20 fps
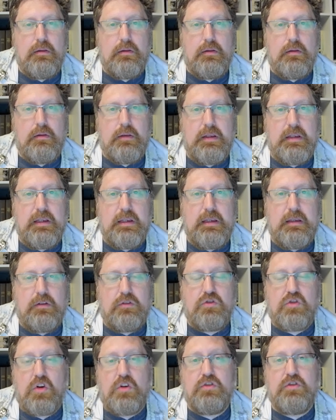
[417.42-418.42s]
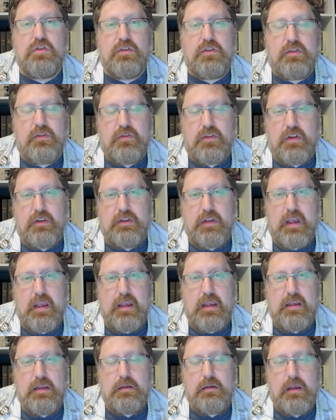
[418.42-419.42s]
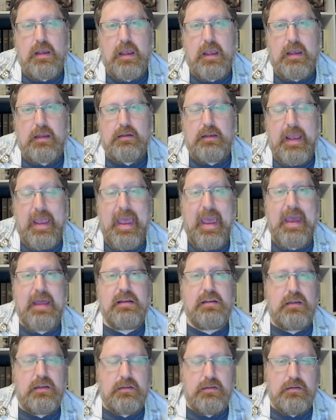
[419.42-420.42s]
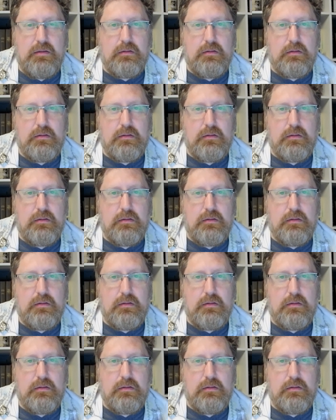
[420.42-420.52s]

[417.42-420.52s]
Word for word: the churches of the day had added